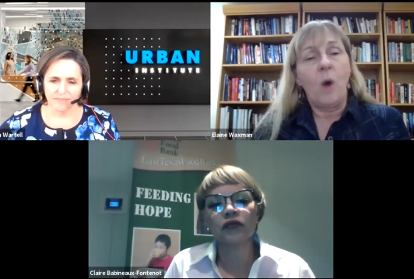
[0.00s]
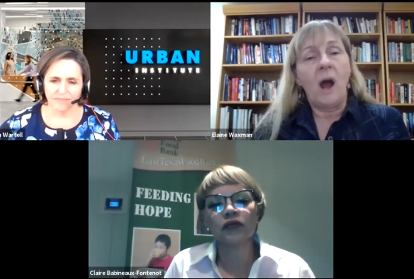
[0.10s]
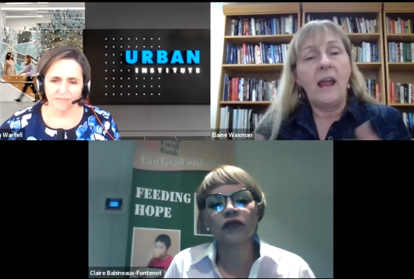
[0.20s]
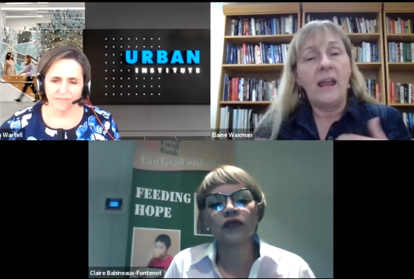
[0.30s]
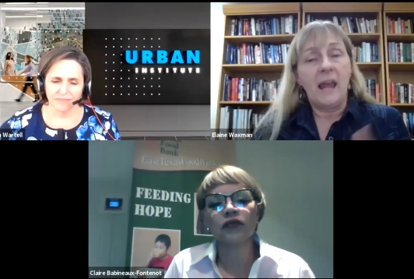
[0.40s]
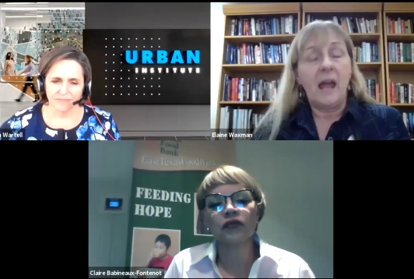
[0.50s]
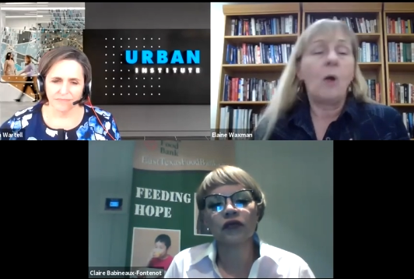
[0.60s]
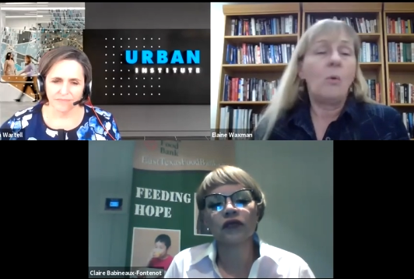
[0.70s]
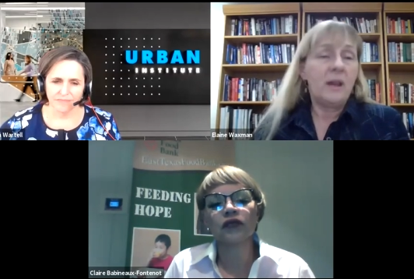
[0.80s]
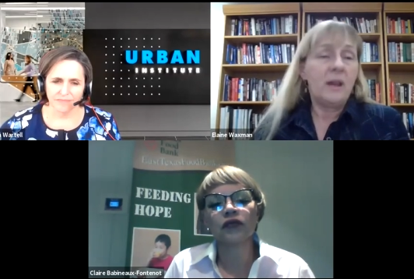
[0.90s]
Speaker 1: why and
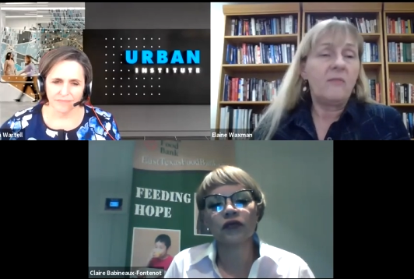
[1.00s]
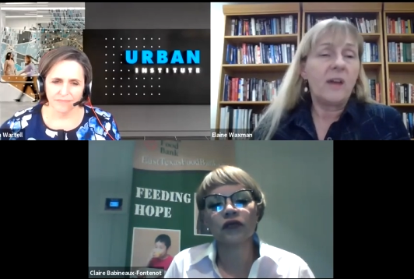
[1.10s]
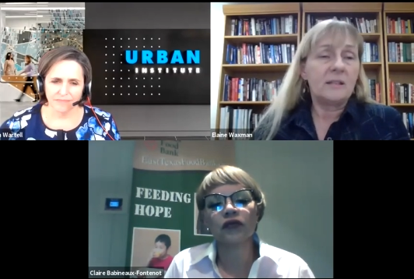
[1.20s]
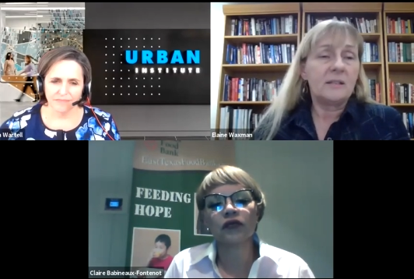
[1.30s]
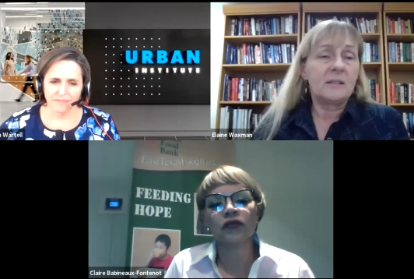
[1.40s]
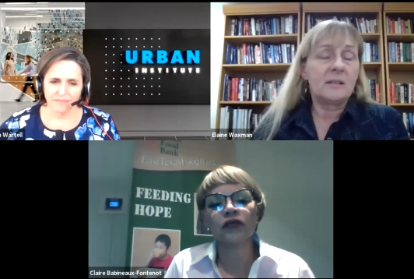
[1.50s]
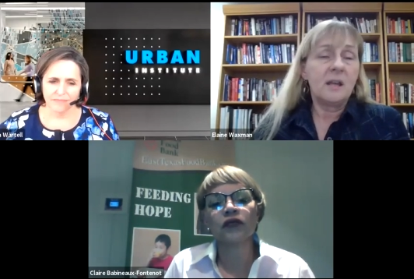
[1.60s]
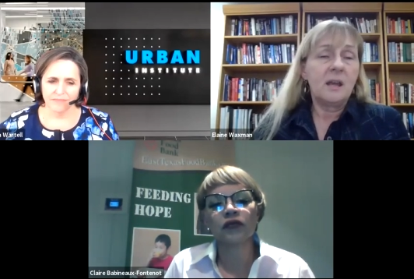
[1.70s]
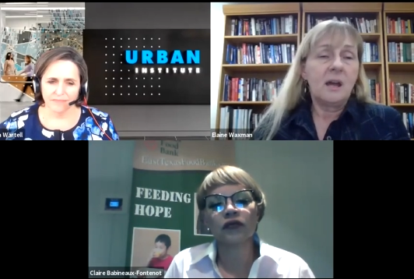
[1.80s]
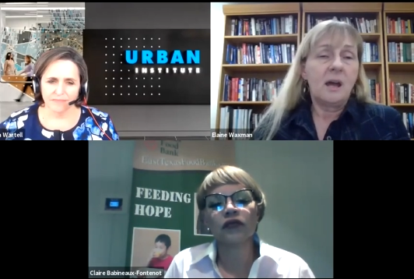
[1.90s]
how we invest
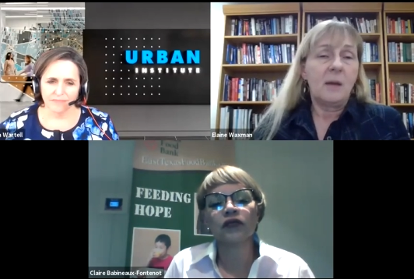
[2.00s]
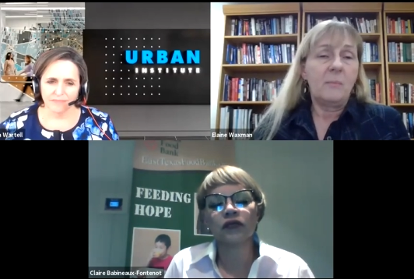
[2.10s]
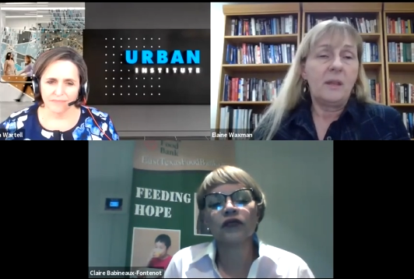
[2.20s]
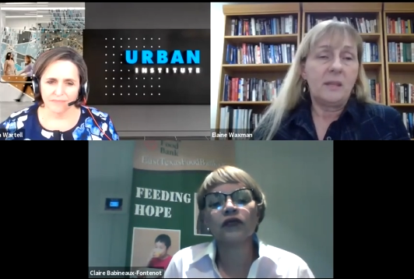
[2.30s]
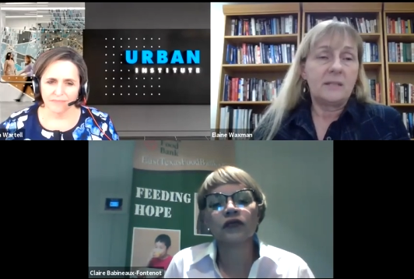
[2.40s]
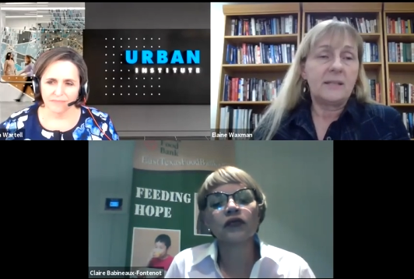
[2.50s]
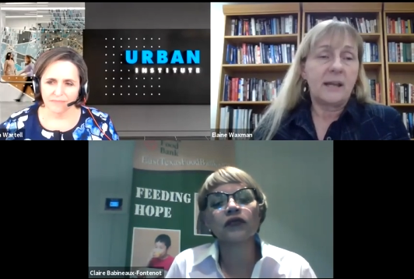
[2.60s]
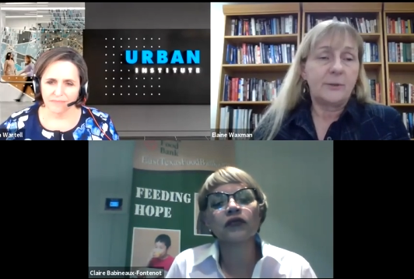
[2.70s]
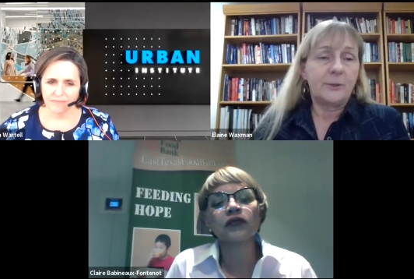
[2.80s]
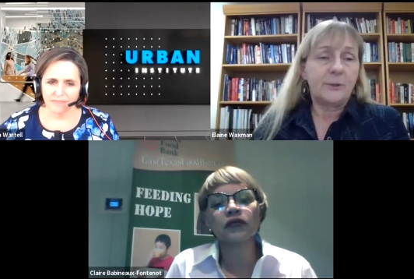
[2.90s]
um, in this
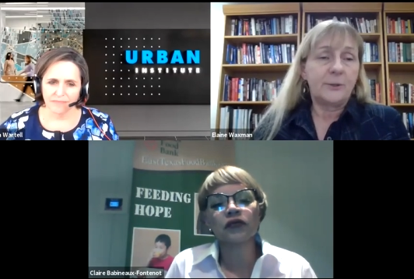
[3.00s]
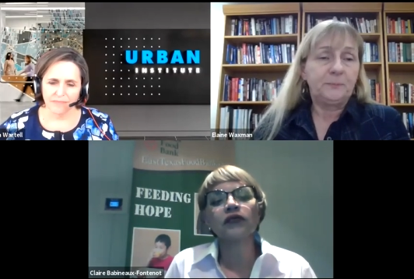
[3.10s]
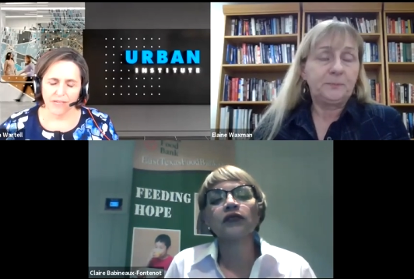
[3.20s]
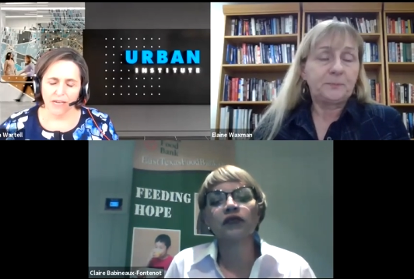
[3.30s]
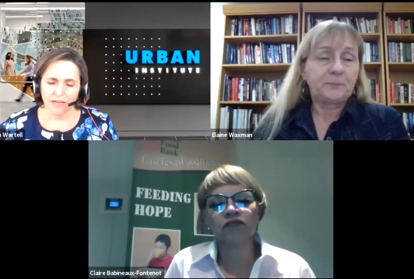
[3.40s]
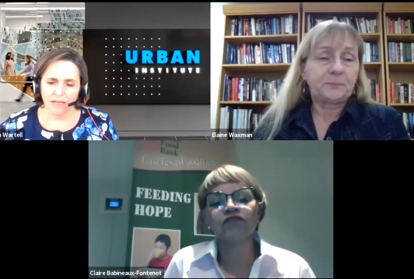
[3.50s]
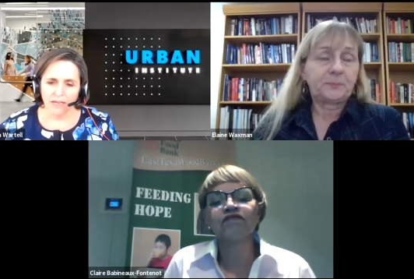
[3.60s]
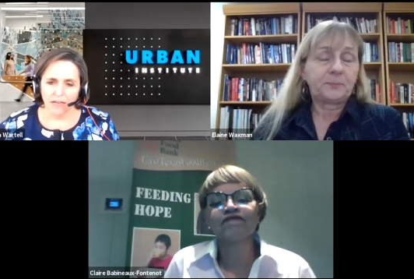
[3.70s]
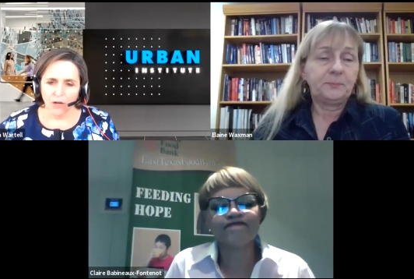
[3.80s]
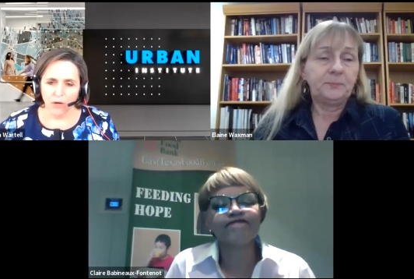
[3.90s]
sector.
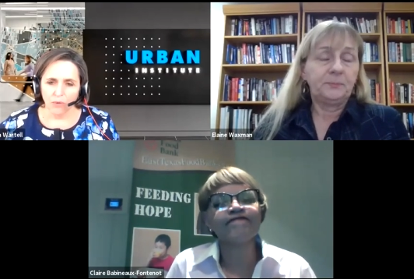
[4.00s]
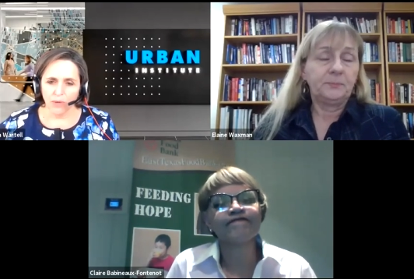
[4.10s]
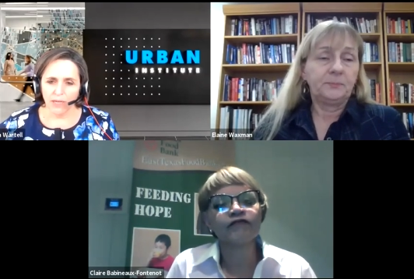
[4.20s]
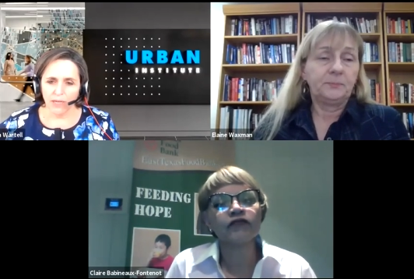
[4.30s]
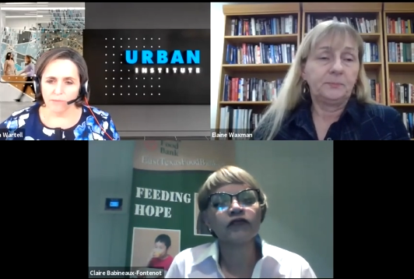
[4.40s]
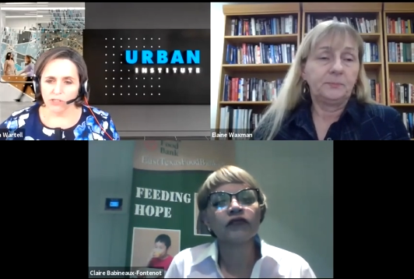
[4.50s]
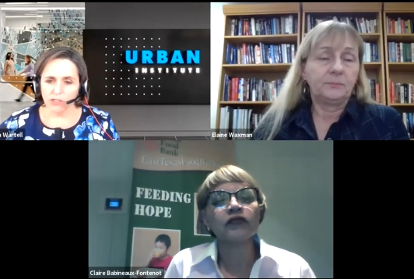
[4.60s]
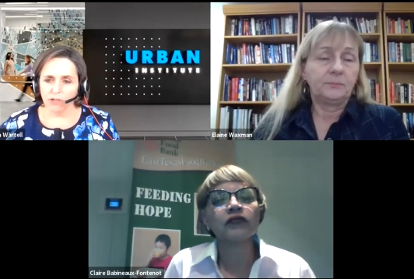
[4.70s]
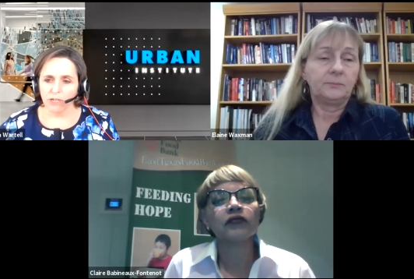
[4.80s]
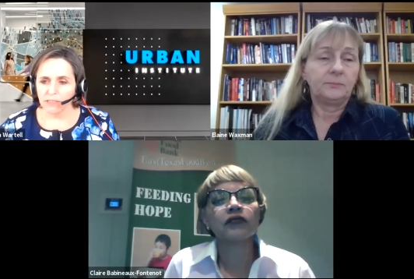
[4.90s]
Speaker 2: Well, I'm
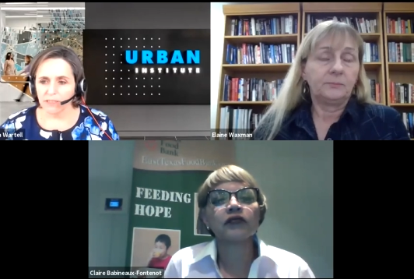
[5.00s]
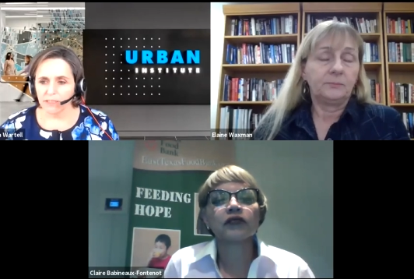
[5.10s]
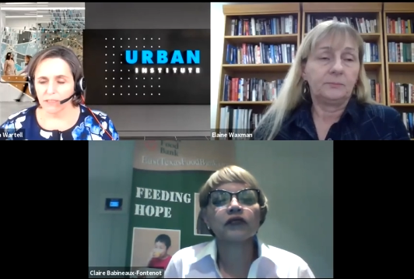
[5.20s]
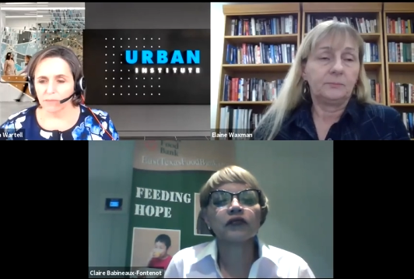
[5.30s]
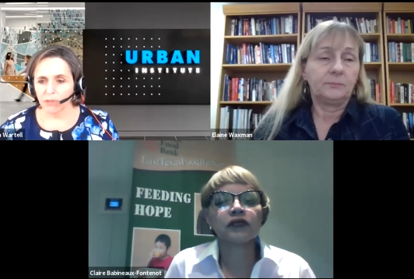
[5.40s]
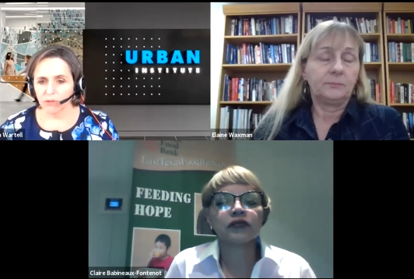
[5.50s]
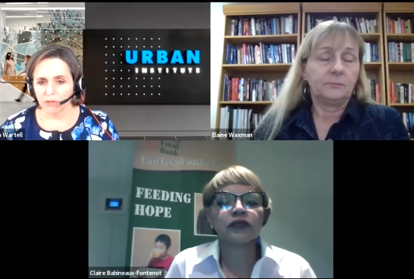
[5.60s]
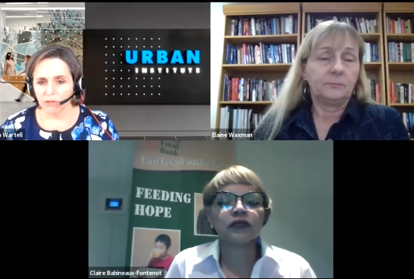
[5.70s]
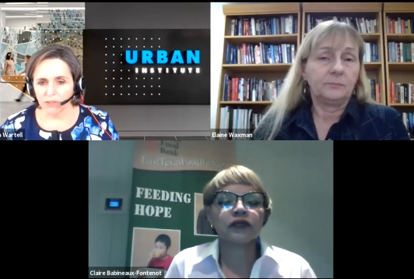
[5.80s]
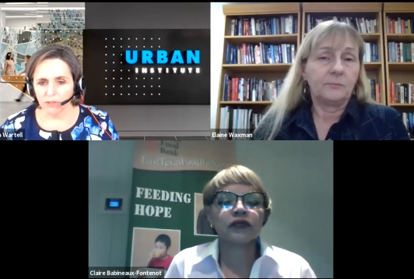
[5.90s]
struck listening to both
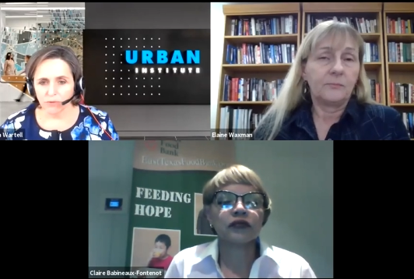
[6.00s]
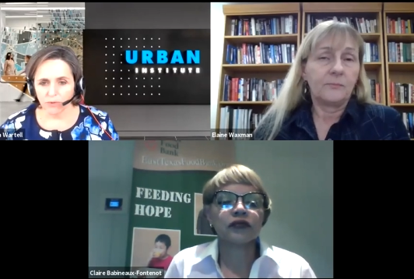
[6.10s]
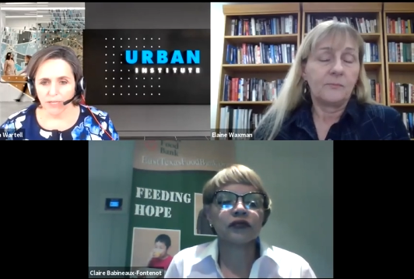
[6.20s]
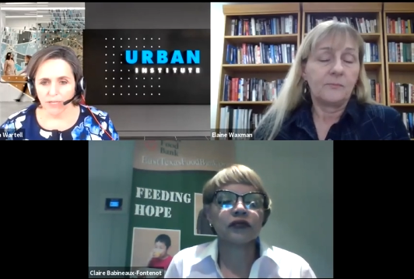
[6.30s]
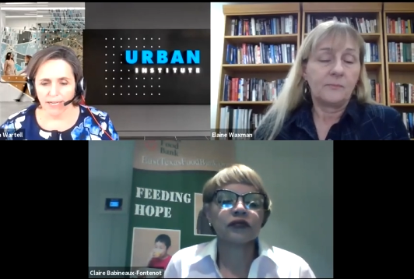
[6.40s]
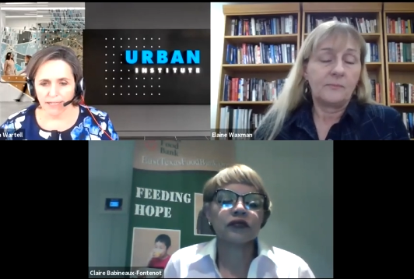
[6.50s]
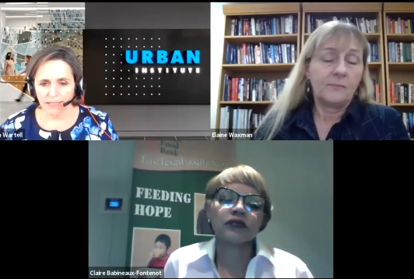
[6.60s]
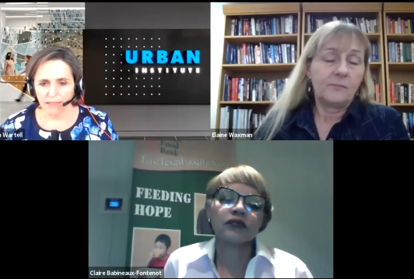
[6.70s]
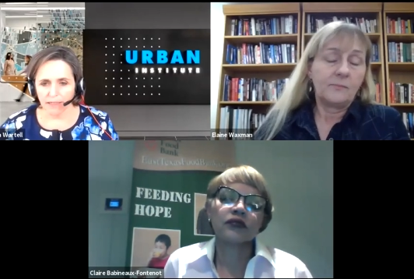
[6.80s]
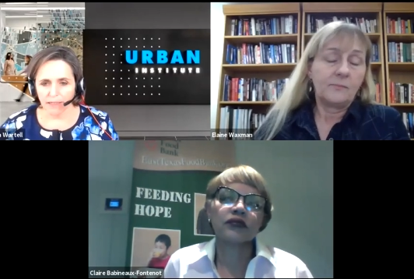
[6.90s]
of you that
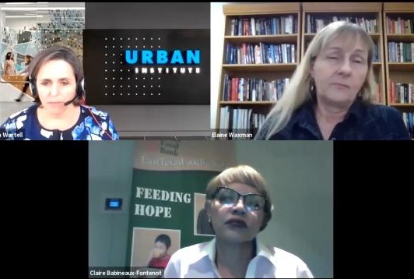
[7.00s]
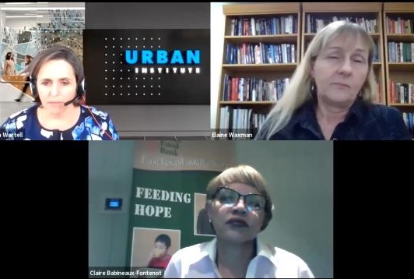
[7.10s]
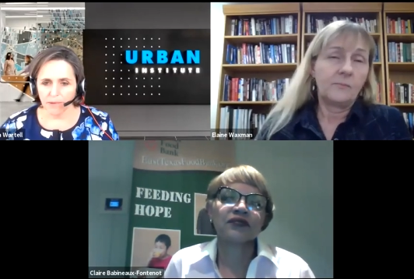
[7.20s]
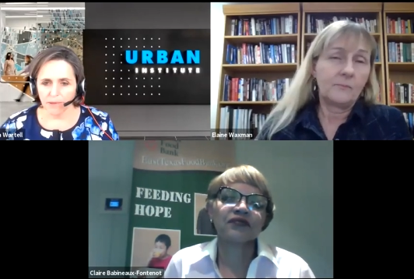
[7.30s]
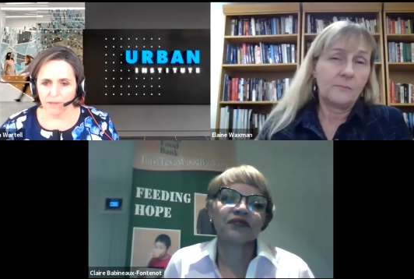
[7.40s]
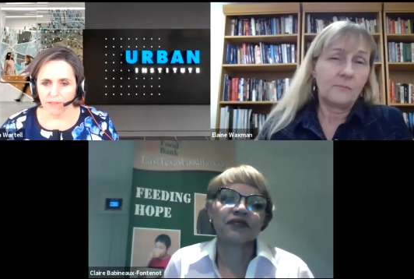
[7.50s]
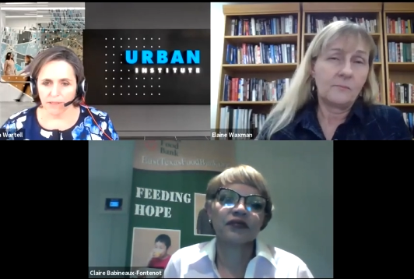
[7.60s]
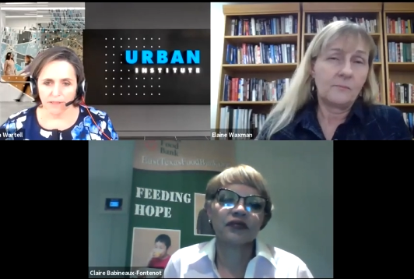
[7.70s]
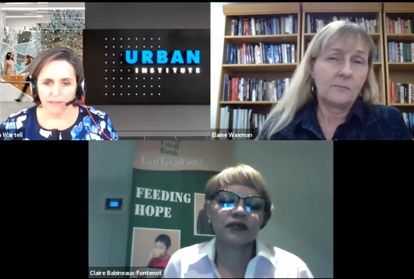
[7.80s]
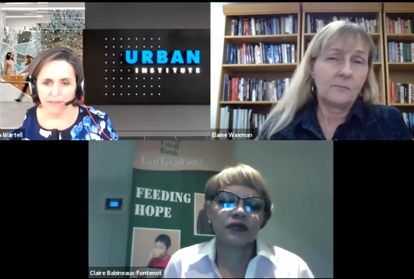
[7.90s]
um,
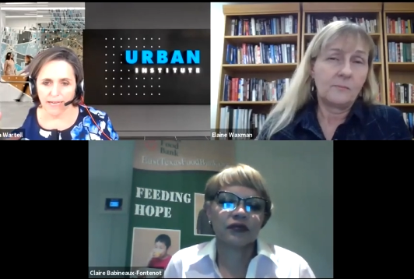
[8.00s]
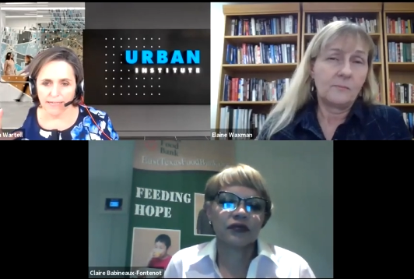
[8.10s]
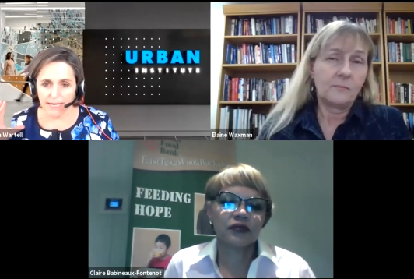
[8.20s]
uh, as